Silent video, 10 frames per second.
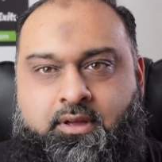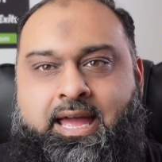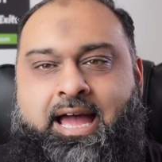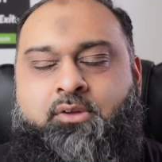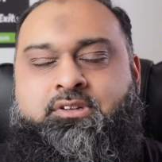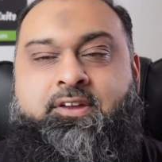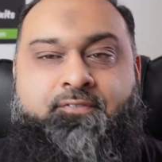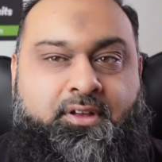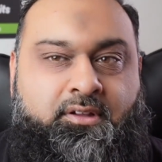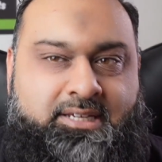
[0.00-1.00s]
How
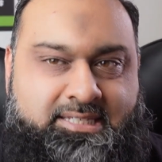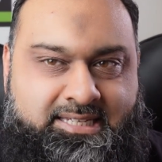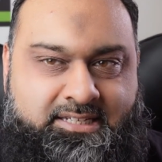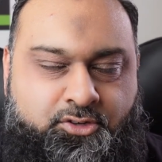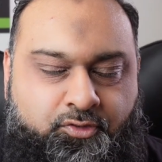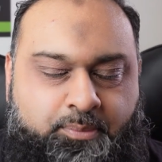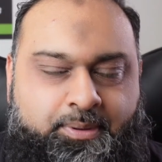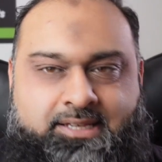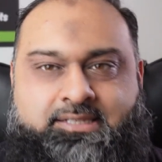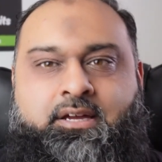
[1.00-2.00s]
difficult is it to
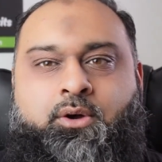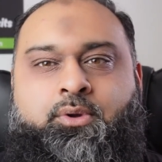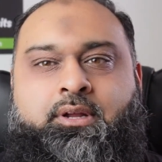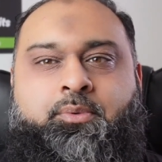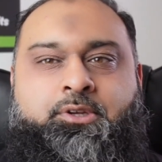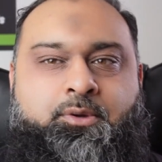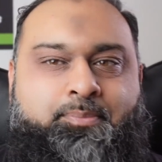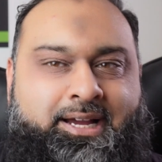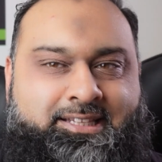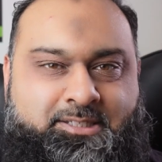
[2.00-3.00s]
replace the owner when you
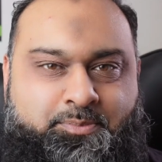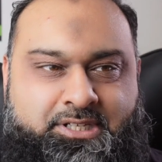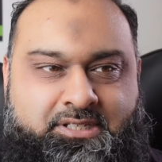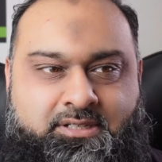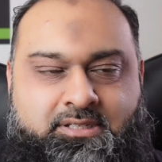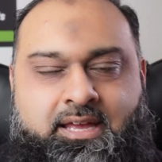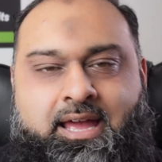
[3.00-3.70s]
buy this business?